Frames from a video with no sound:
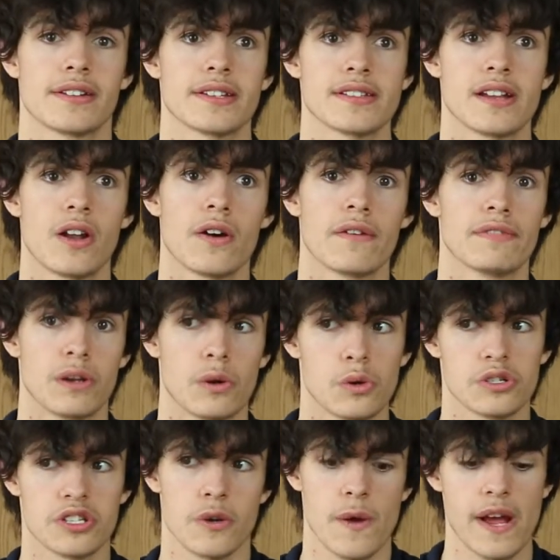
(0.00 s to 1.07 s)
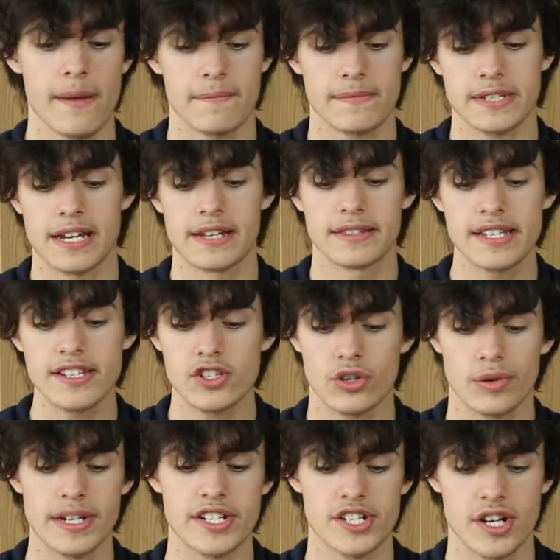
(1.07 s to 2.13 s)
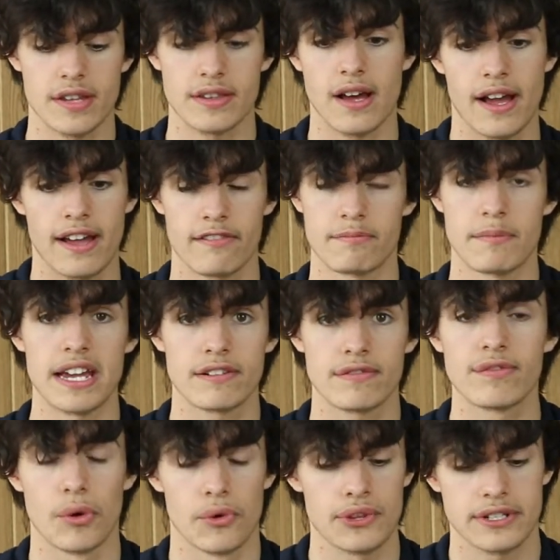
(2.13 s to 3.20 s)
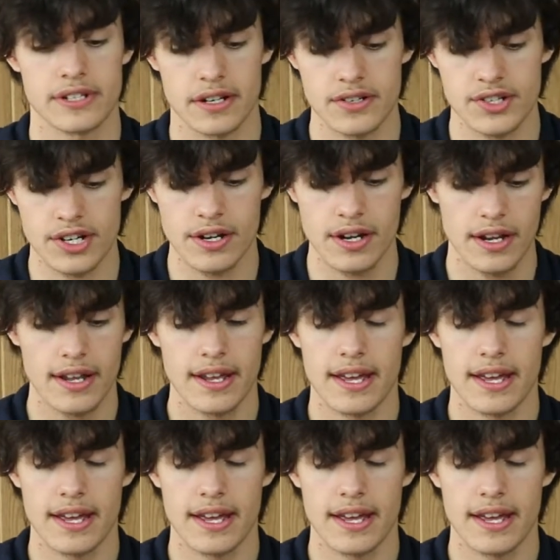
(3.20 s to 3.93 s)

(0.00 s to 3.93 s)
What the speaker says: There's a lot of lore to it, and this creature that I have made for the dungeon